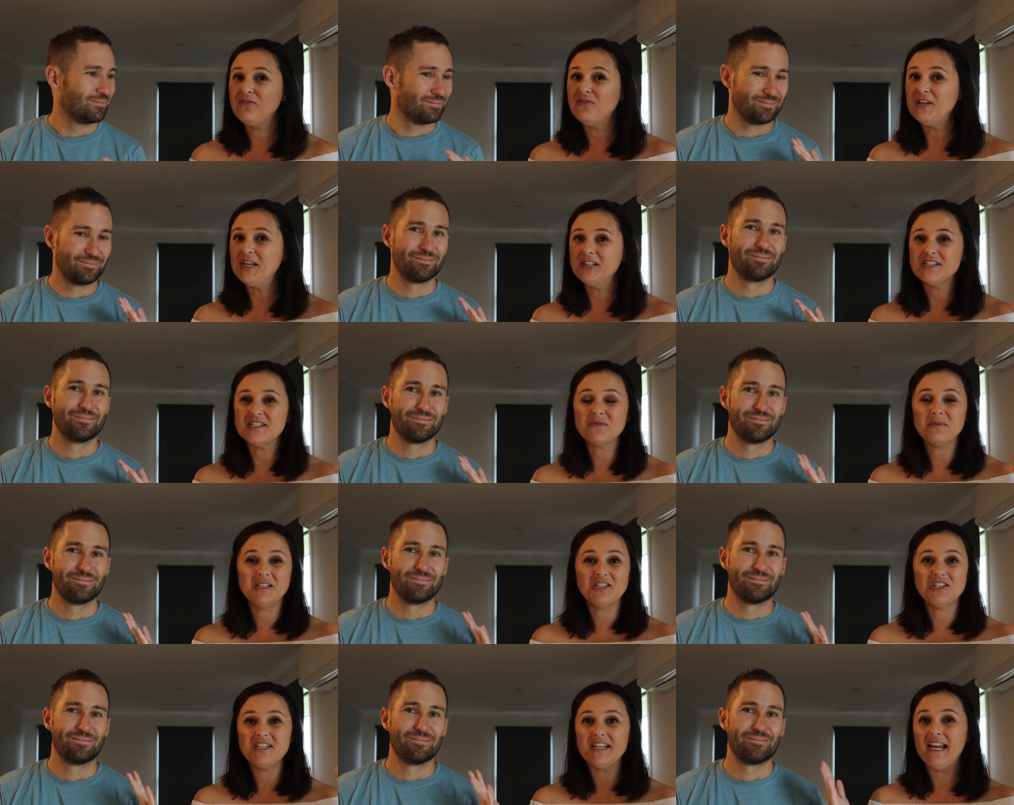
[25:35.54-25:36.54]
Speaker 1: if you just want to
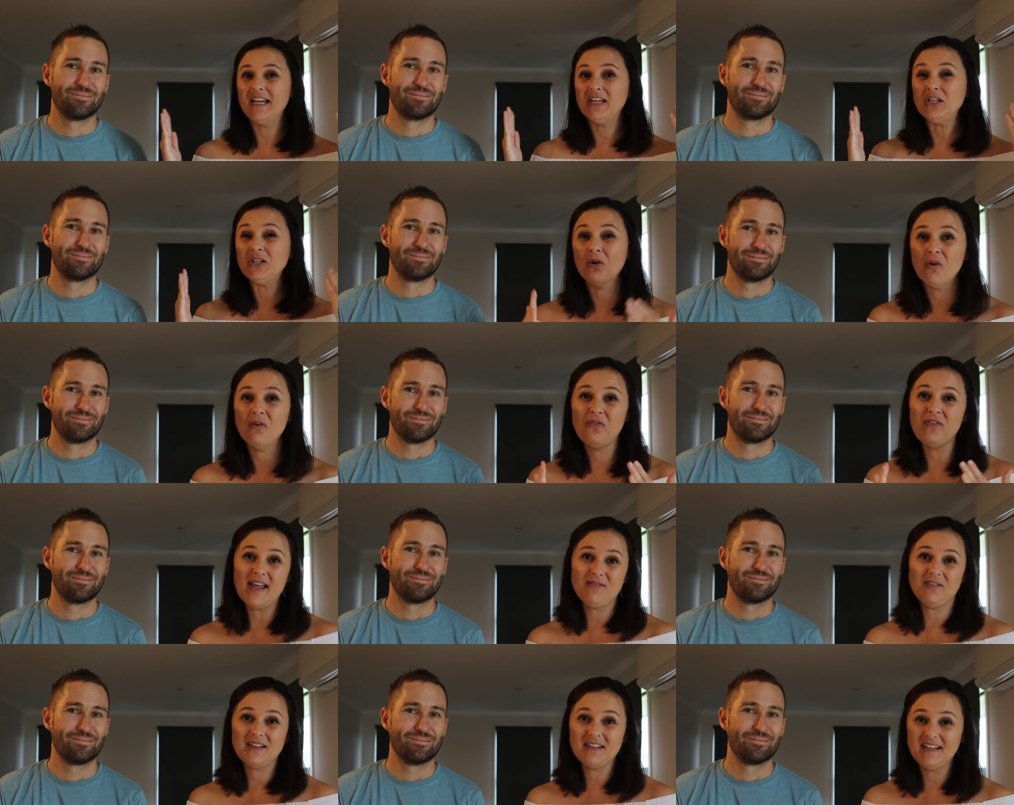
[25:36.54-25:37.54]
share your
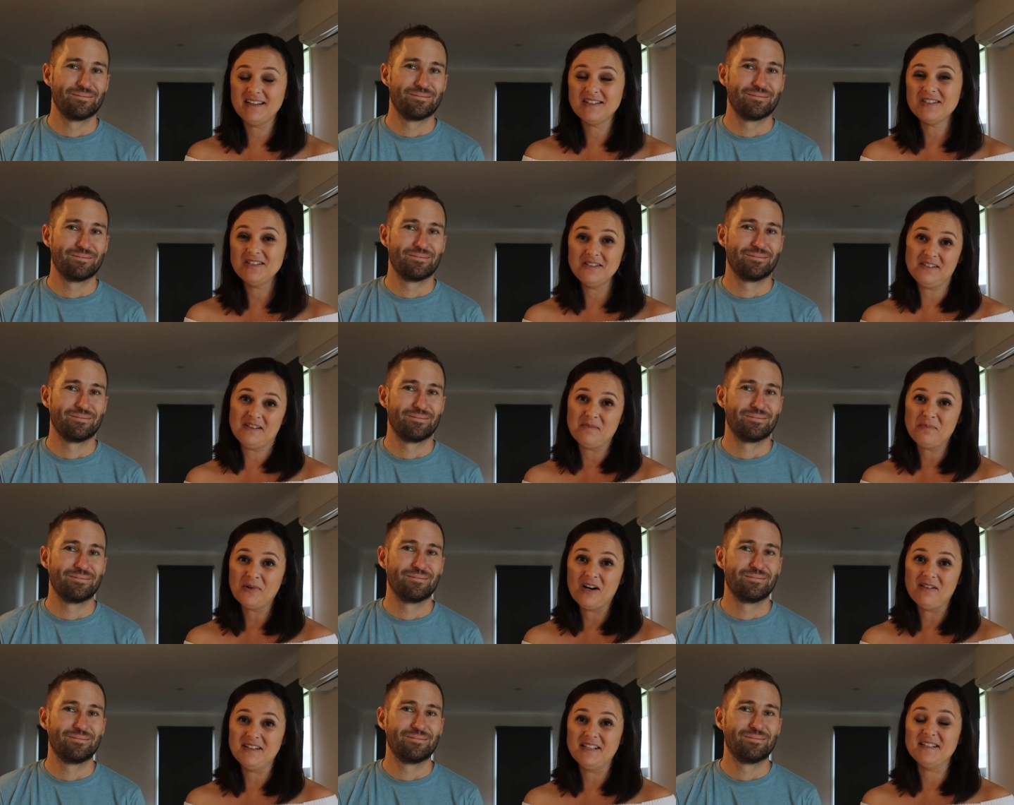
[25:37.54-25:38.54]
favorite thing to do in the
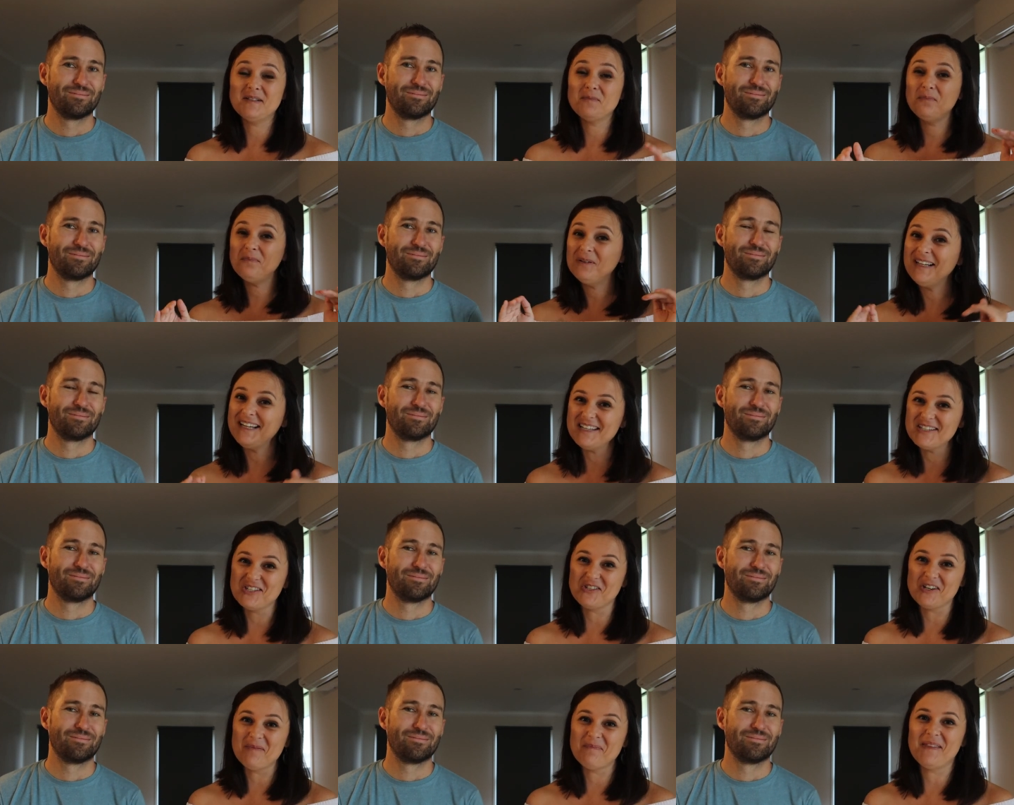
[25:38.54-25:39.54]
province, please
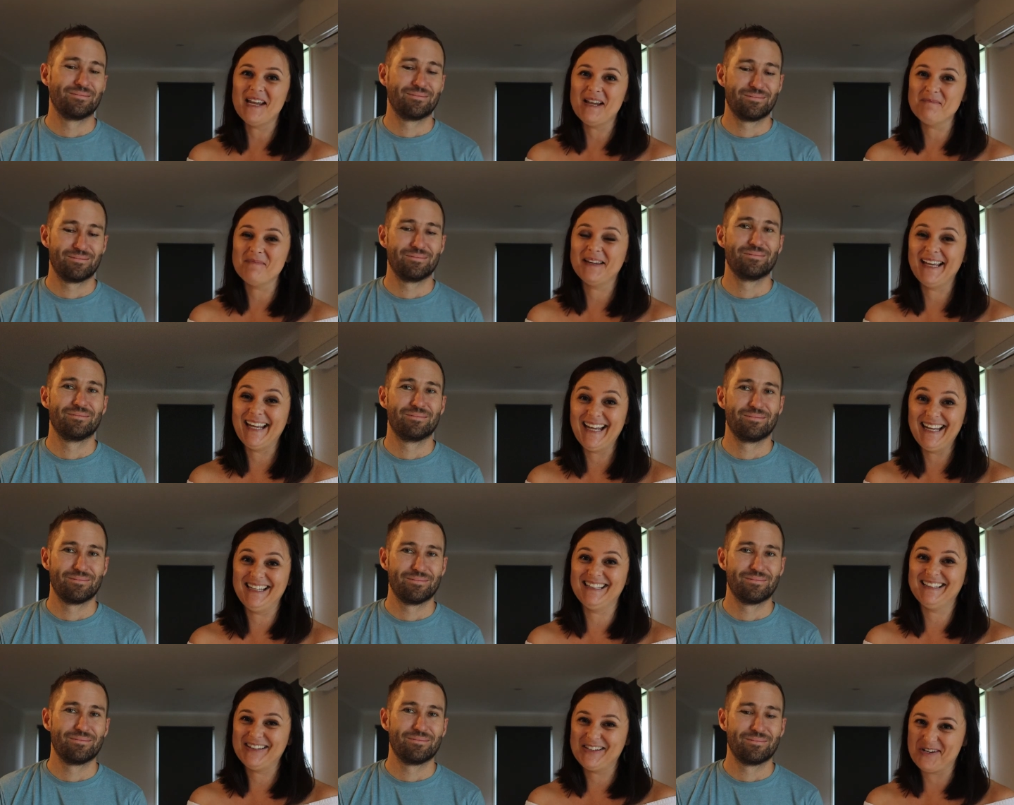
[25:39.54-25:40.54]
drop them
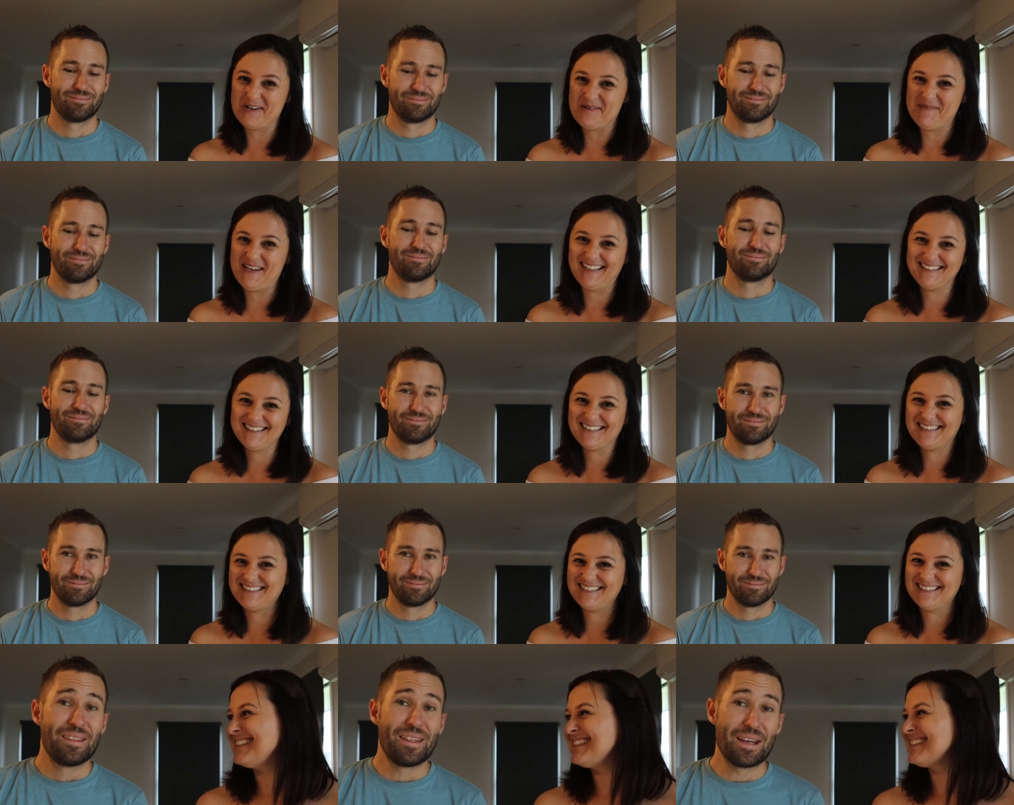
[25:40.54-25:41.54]
in the
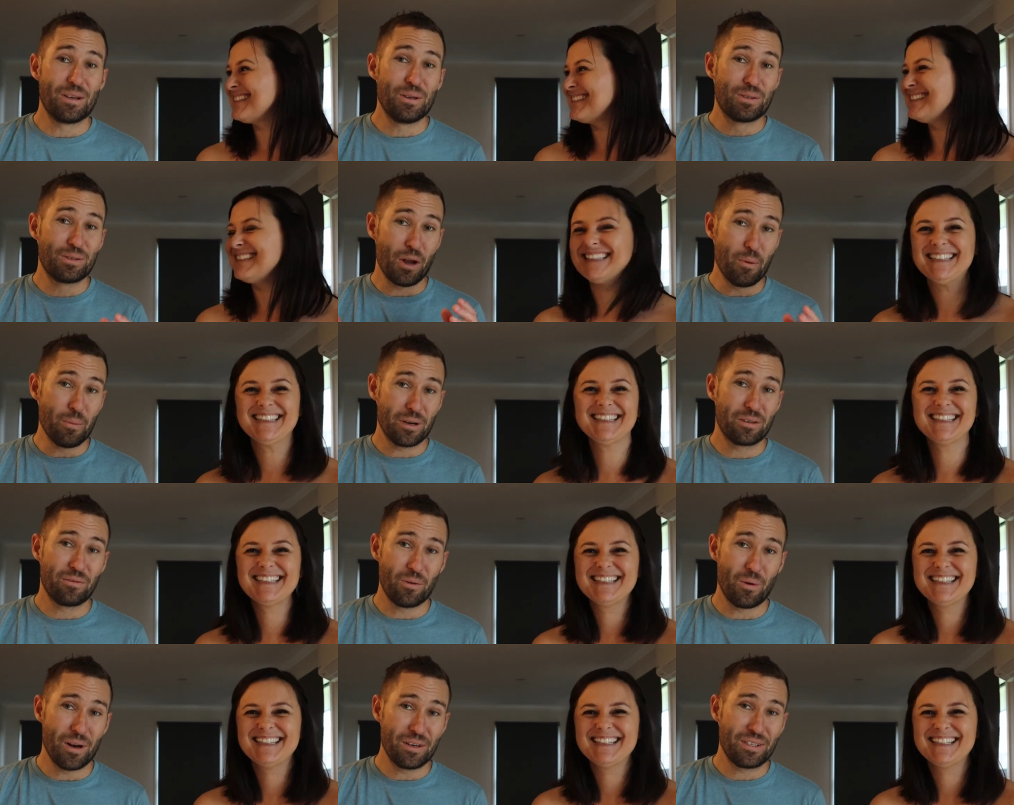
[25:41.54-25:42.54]
comments.
Speaker 2: Thank you so much
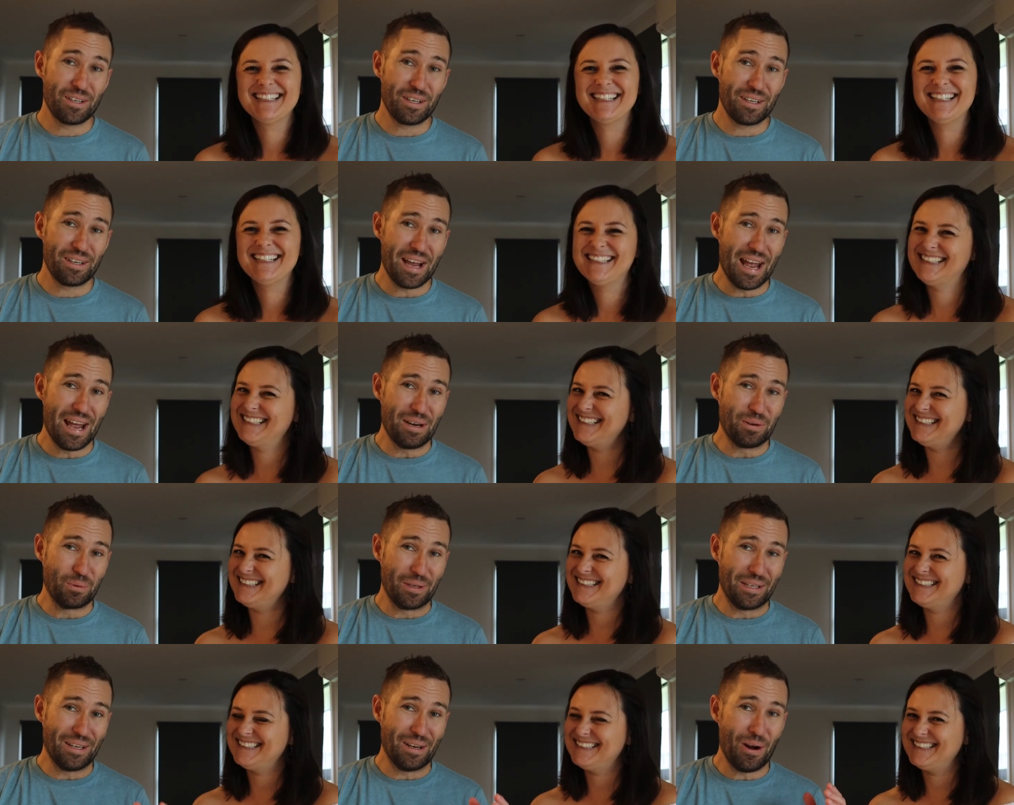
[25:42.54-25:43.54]
for watching and
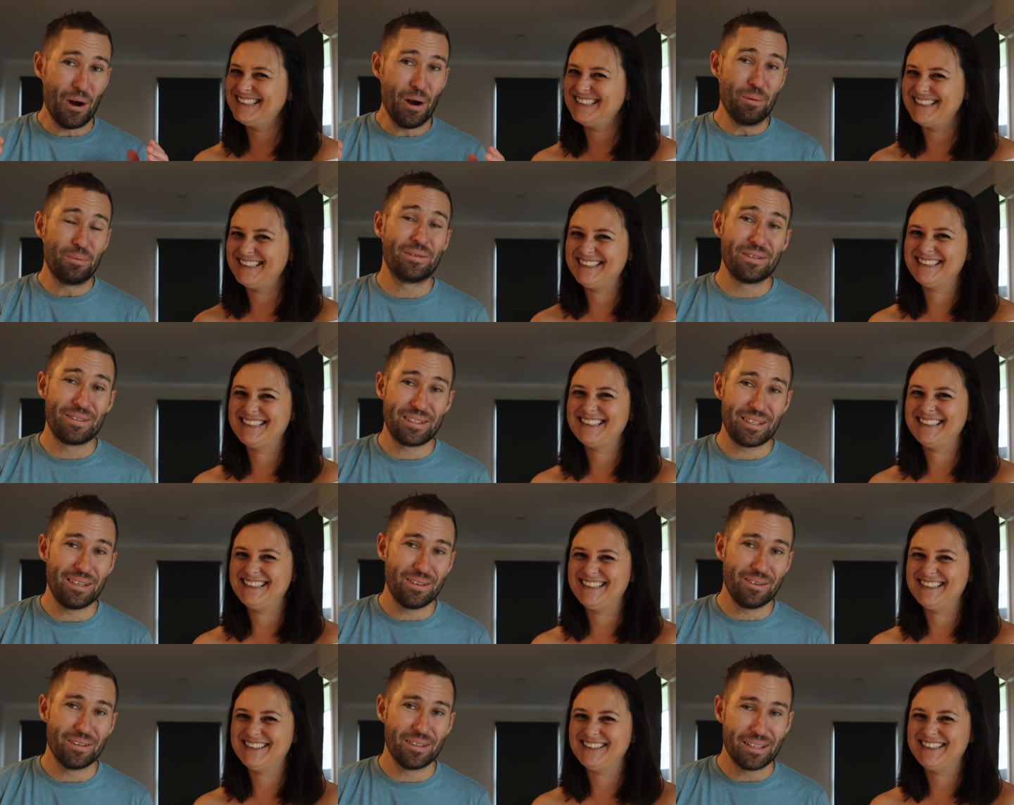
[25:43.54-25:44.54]
we hope to see
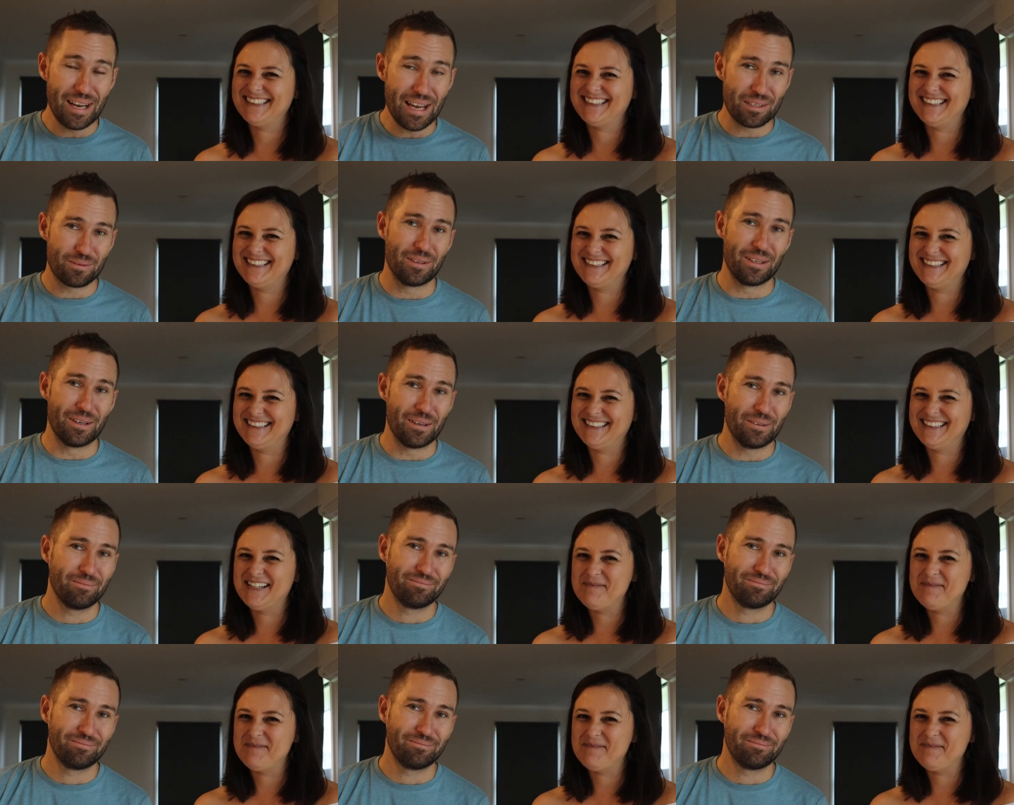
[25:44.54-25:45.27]
you in the next video.